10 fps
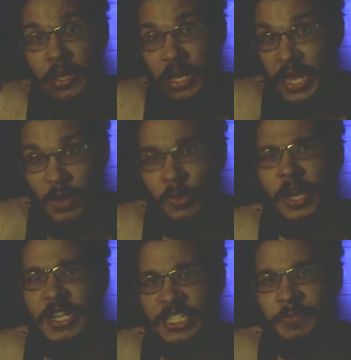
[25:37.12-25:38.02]
And
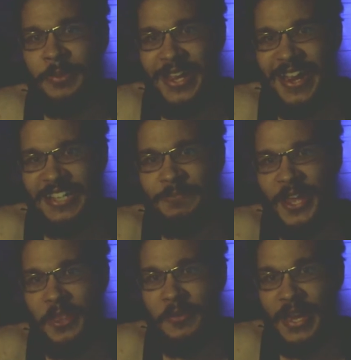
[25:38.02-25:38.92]
what a splash,
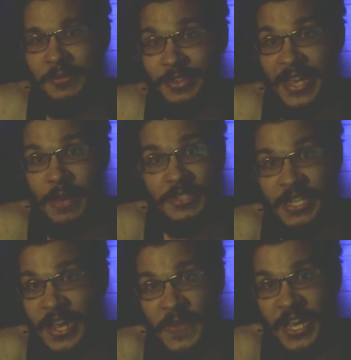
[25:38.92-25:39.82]
by the way. I'm glad I was
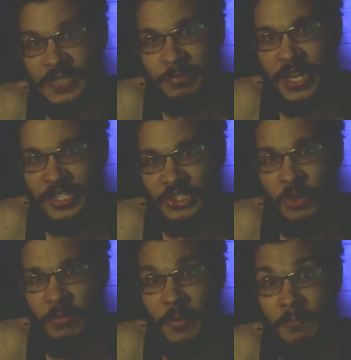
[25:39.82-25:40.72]
not in that splash
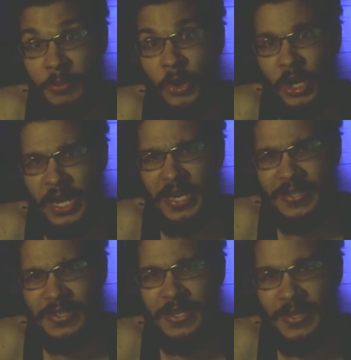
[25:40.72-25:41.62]
zone, but boy,
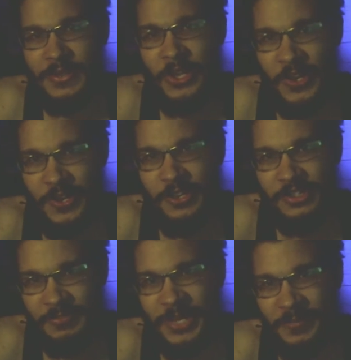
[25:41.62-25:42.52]
did
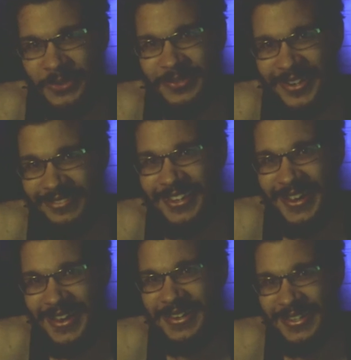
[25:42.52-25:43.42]
those people
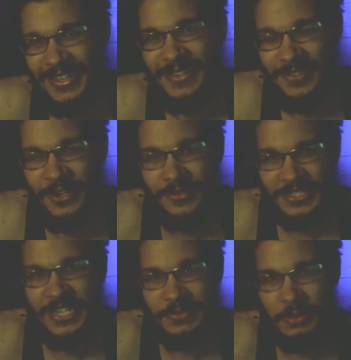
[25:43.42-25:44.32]
ringside get their
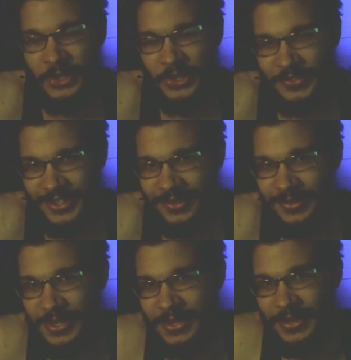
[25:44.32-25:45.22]
taste of mimosa.
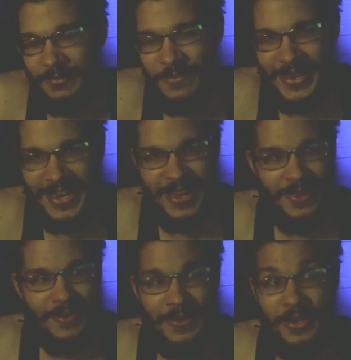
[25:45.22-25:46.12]

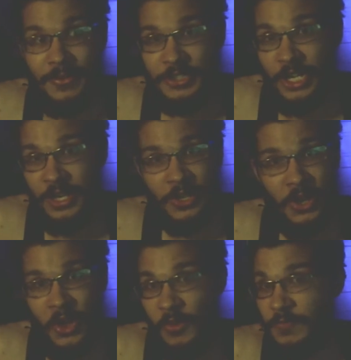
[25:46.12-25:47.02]
Man,
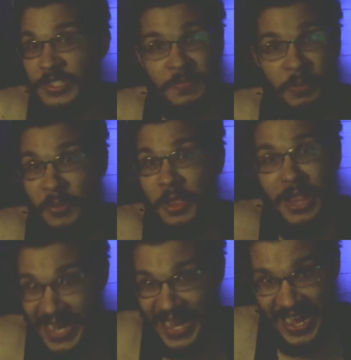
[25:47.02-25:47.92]
Jericho
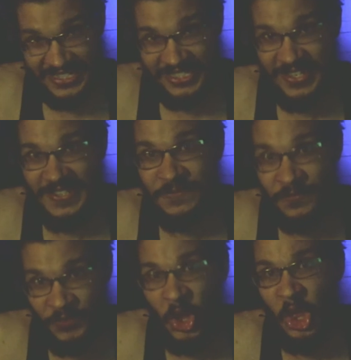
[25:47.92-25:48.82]
splashes
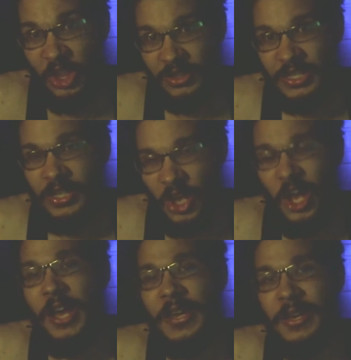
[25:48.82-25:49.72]
full
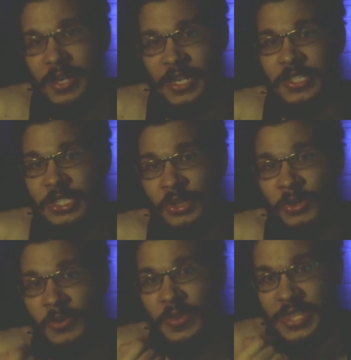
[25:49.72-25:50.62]
on
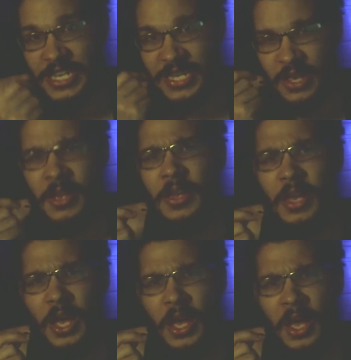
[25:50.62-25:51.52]
into the
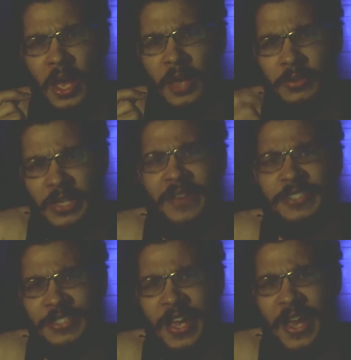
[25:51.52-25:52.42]
left
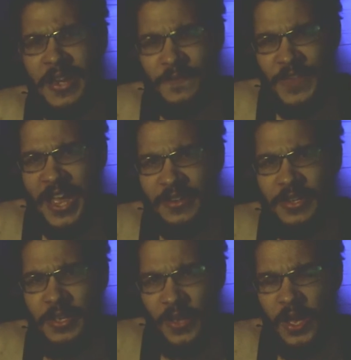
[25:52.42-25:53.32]
side vat
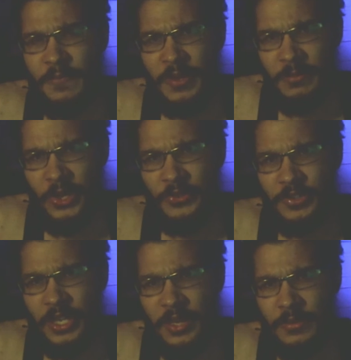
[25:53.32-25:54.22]
of
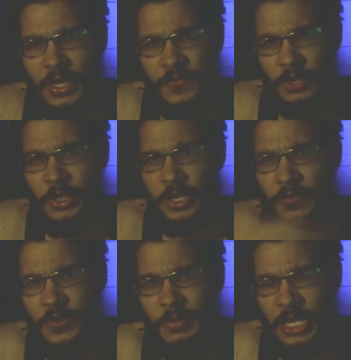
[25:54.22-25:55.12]
mimosa, if you're looking
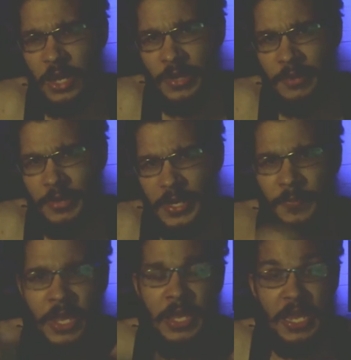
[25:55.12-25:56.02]
from the rampway.
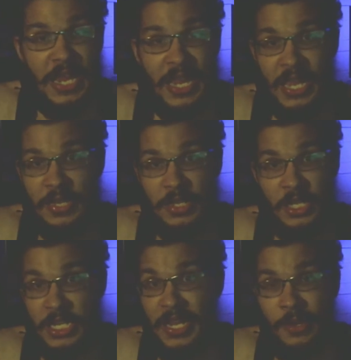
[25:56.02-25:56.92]
And
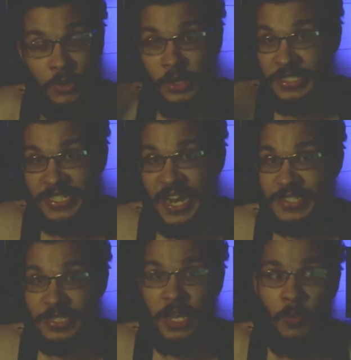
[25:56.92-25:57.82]
yeah, Orange
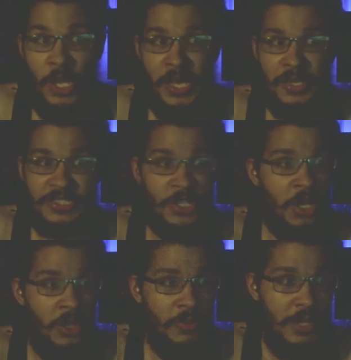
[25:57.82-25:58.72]
Cassidy won.
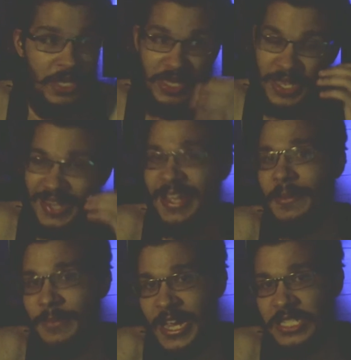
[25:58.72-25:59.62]
So I
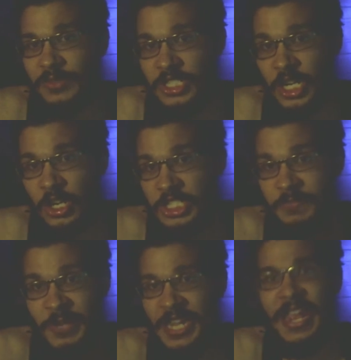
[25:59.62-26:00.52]
gotta imagine with Jericho just
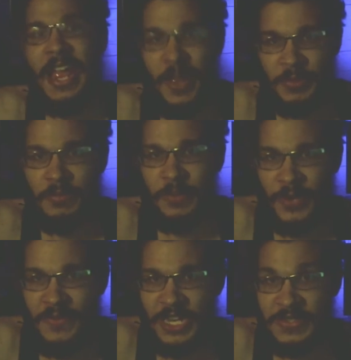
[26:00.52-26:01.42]
being happy being
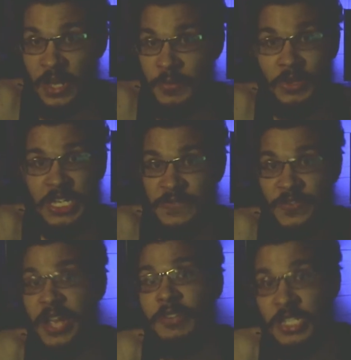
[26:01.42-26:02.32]
part of AEW, he's
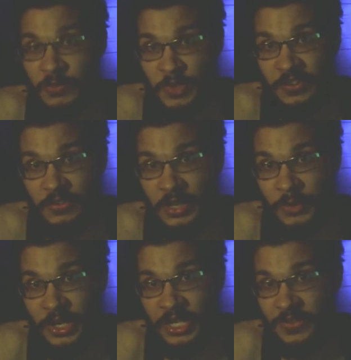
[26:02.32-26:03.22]
fine if he doesn't wrestle
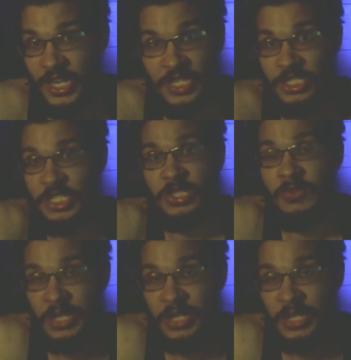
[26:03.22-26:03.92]
anymore, he says, and just do